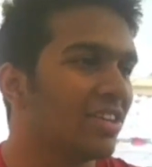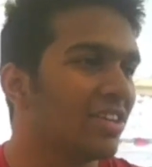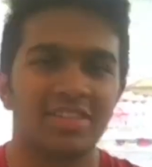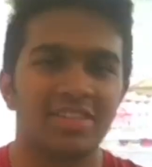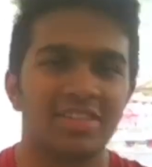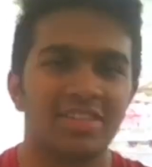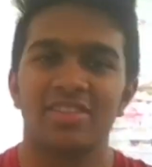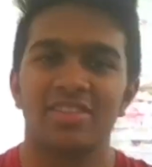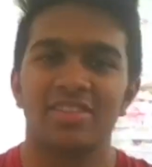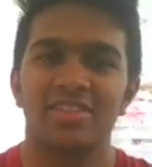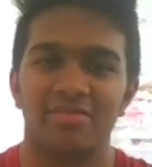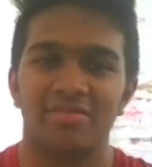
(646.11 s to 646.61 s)

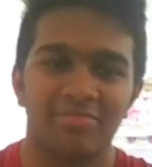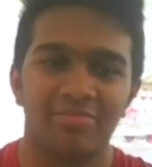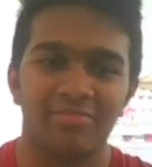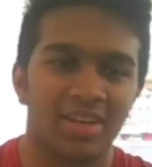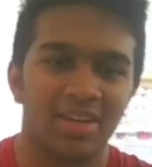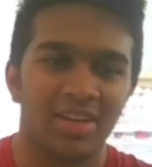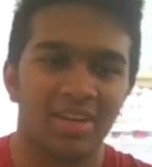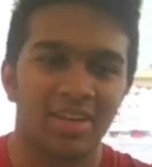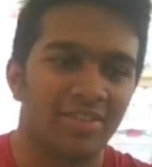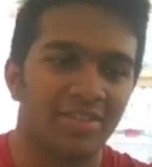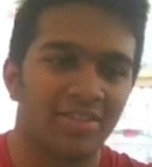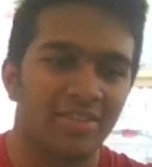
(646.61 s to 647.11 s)
Because
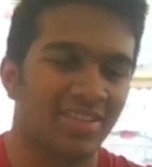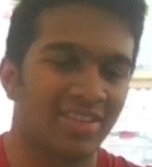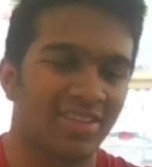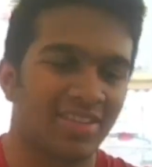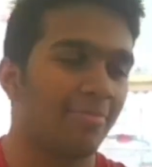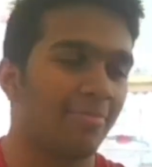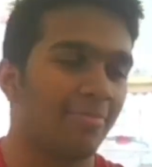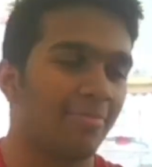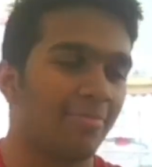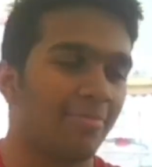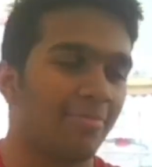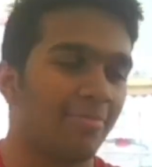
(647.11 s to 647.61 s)
some
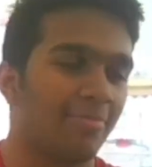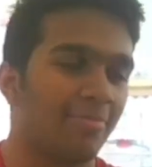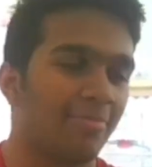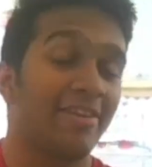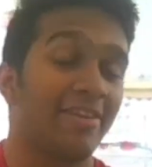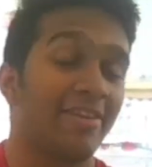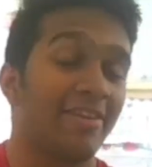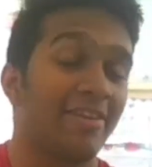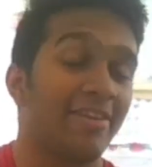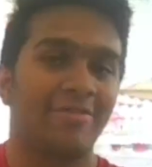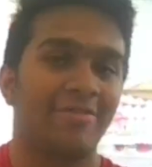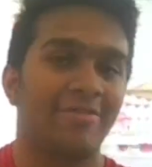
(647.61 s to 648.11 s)
reason
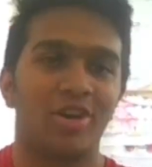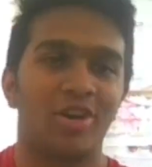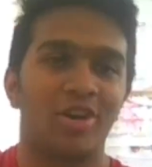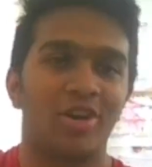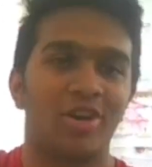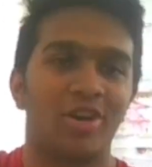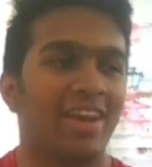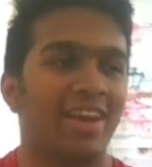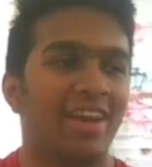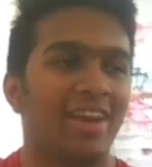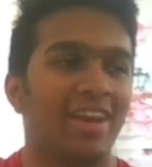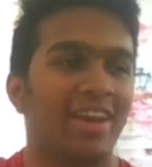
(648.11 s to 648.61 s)
Firefox
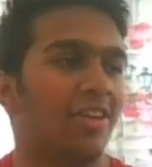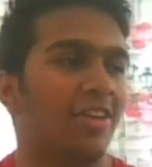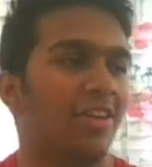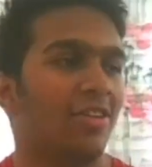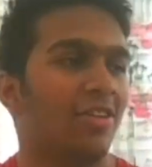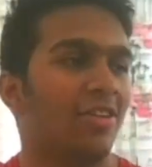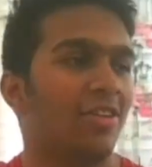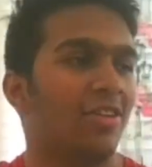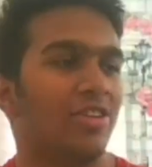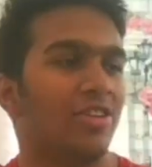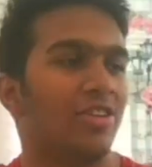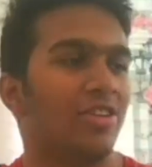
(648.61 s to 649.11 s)

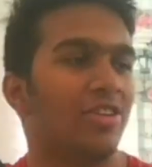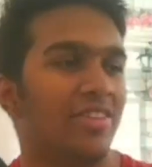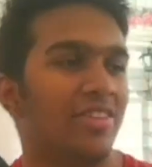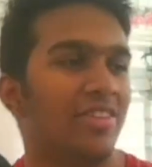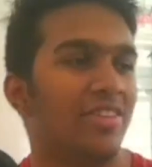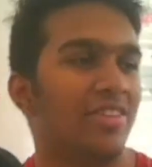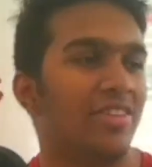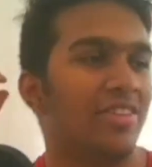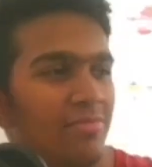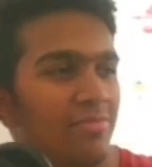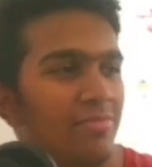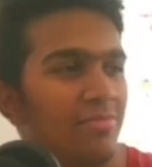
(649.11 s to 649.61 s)
loads